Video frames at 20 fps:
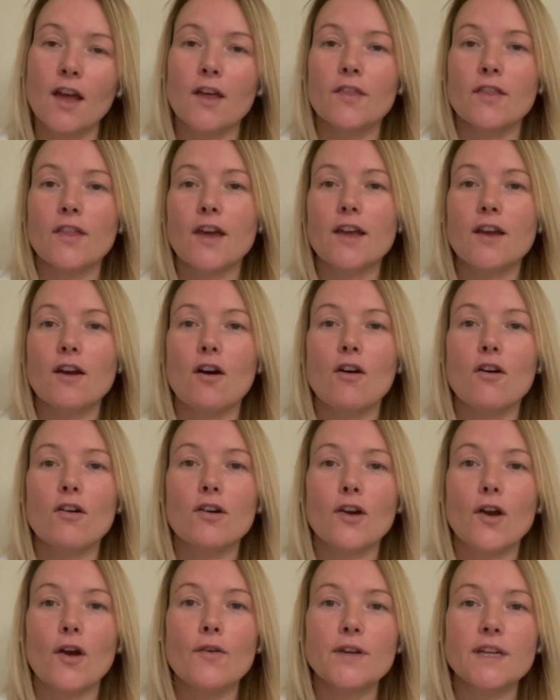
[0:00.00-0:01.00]
they are
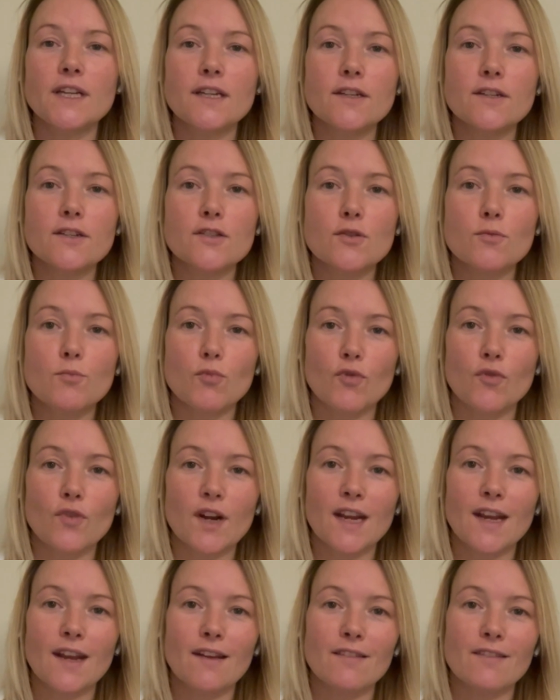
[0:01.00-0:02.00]
going to bring